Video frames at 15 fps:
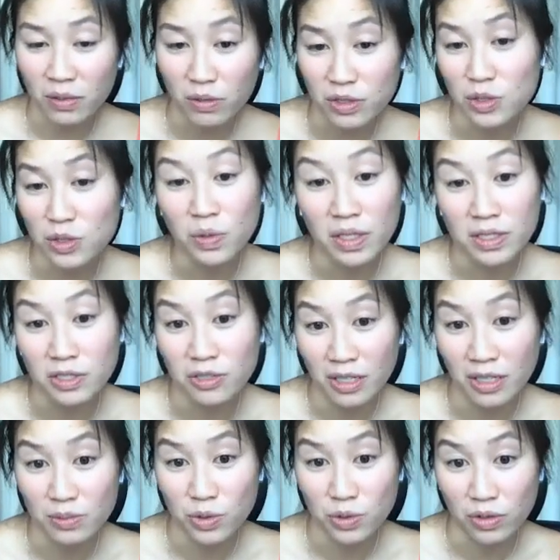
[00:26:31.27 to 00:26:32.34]
which is what
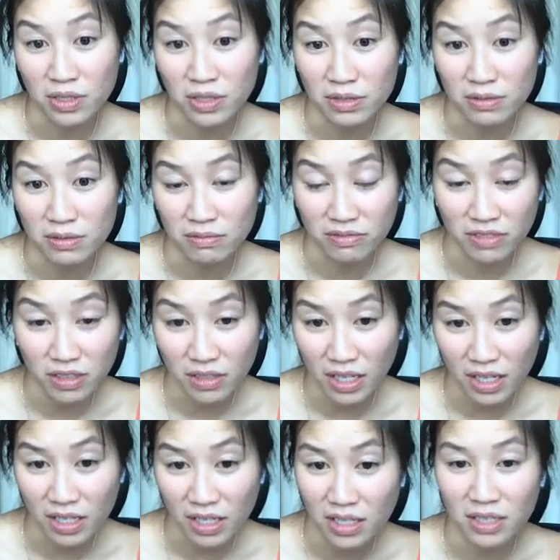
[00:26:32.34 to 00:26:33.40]
Instagram stories feel
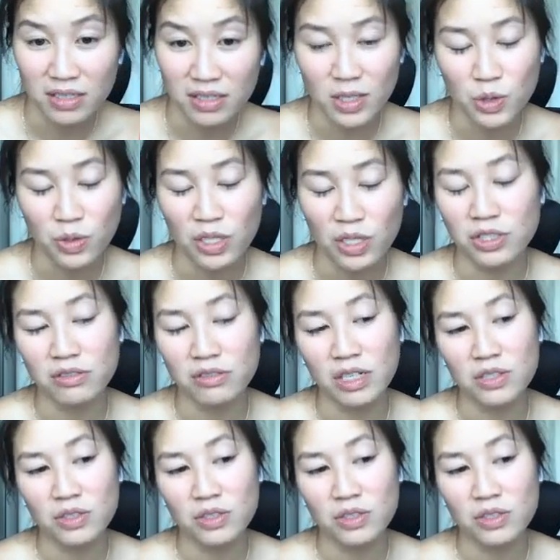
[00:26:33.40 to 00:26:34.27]
like in any situation, right?